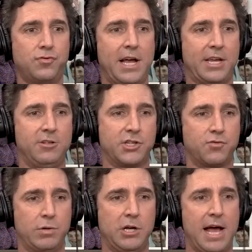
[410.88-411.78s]
like you
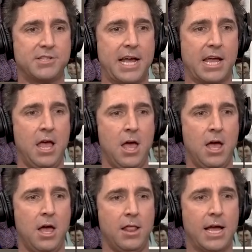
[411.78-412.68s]
just realize
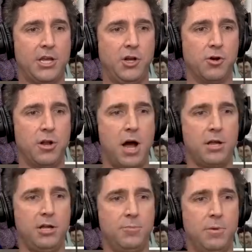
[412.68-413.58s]
like like you're not
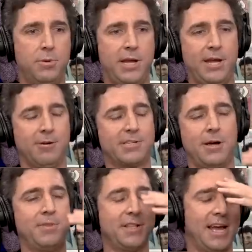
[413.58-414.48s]
a human being or
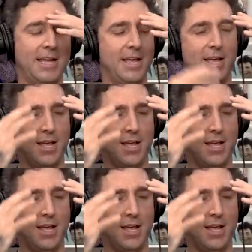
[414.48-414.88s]
something like